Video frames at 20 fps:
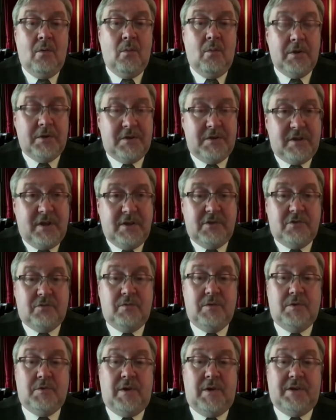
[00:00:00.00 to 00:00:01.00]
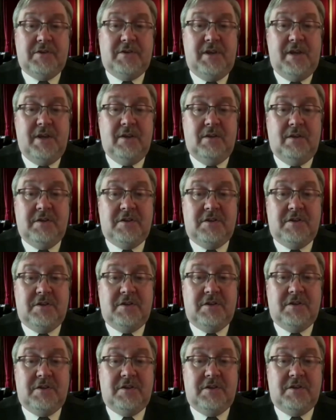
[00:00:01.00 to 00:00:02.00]
What does redress the ills
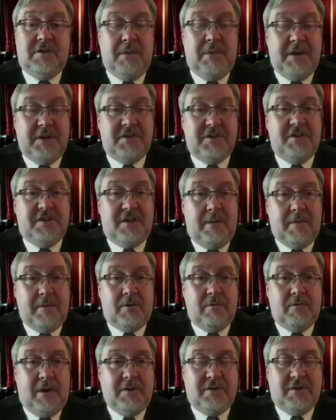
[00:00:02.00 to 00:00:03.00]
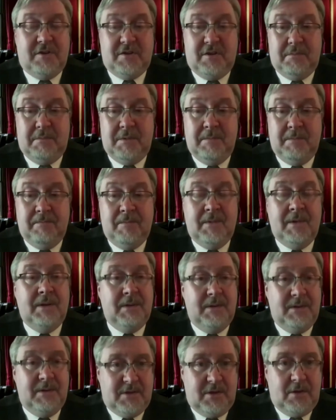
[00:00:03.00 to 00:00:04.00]
done by systemic racism?
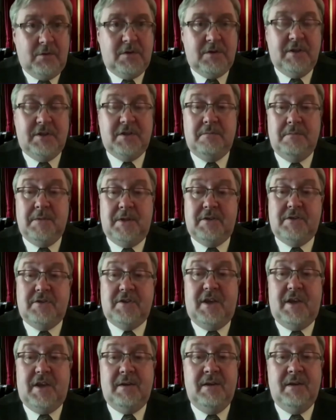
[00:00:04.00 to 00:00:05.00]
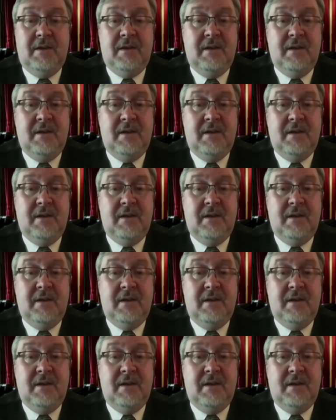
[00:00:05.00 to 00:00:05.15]
Socialism, they say.